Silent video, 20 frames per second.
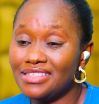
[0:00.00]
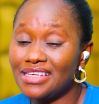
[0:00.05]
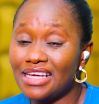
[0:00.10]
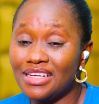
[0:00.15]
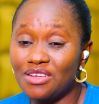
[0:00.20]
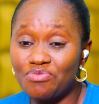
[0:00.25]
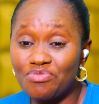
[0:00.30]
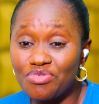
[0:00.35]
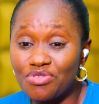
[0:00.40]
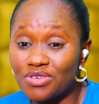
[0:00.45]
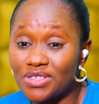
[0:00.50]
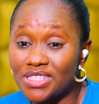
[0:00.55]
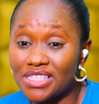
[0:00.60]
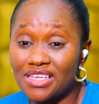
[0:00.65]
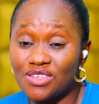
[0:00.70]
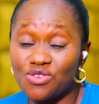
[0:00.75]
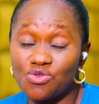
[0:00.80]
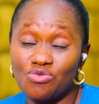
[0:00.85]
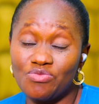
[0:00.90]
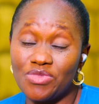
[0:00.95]
These are the
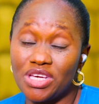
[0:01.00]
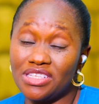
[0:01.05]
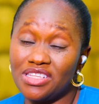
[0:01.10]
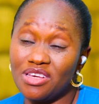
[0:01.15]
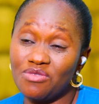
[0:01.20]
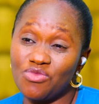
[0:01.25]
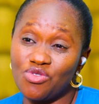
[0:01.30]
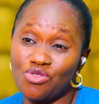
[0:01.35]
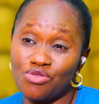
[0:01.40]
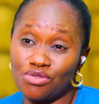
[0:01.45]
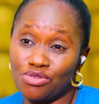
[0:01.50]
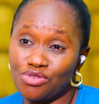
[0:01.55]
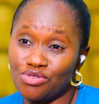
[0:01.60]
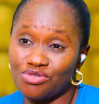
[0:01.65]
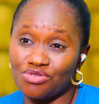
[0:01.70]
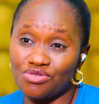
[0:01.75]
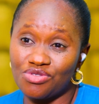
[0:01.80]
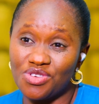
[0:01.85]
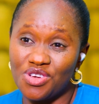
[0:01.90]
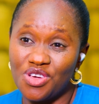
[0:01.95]
process we make them go
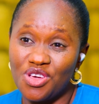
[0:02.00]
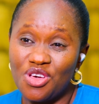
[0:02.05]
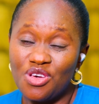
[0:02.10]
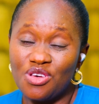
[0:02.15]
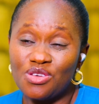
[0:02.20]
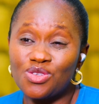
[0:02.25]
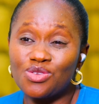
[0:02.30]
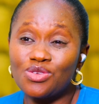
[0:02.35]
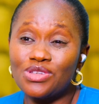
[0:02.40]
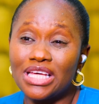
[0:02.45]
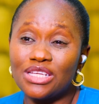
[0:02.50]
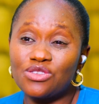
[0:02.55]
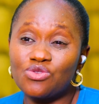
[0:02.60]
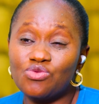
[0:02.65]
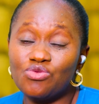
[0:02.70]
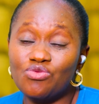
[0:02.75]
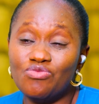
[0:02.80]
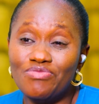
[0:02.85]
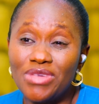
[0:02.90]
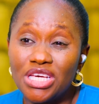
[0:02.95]
through so that
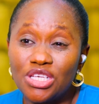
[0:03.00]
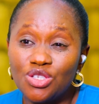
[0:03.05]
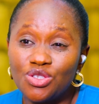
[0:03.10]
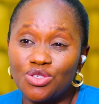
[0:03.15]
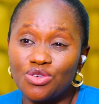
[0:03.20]
we make